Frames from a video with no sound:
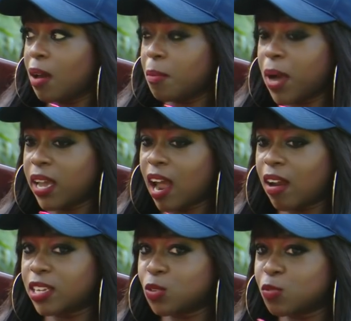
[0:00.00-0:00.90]
my
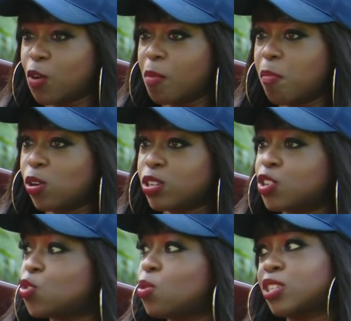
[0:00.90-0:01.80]
character was more
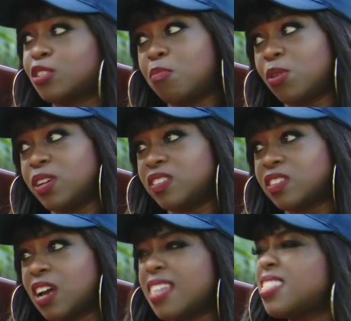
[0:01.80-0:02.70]
molded towards the boys.
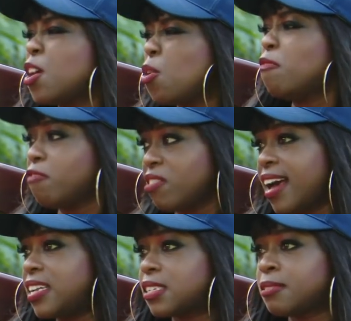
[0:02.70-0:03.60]
I thank God for that.